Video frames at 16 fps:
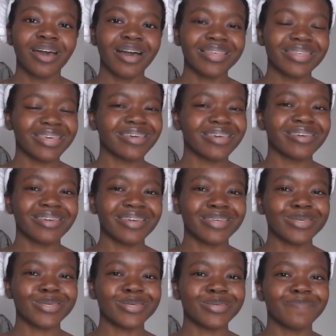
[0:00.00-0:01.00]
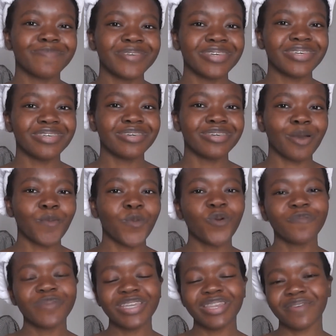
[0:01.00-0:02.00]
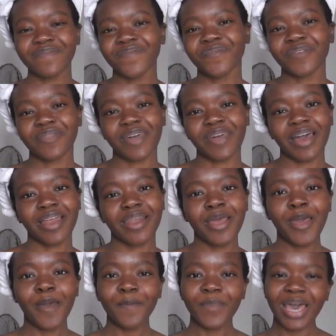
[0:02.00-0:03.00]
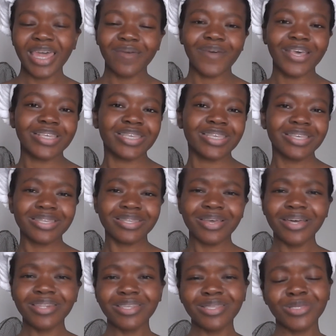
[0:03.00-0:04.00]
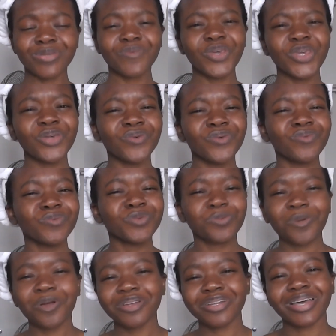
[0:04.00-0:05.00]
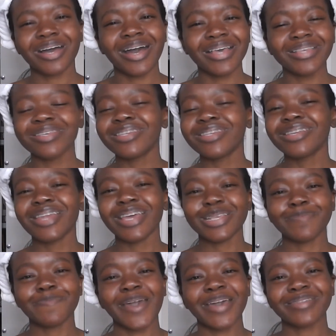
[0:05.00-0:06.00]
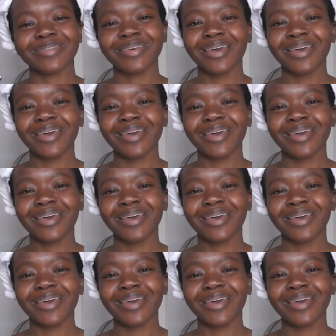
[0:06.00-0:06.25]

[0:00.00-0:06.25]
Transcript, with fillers: I think it should be more meaningful than that. But anyways, this turned into a huge rant, guys. I didn't expect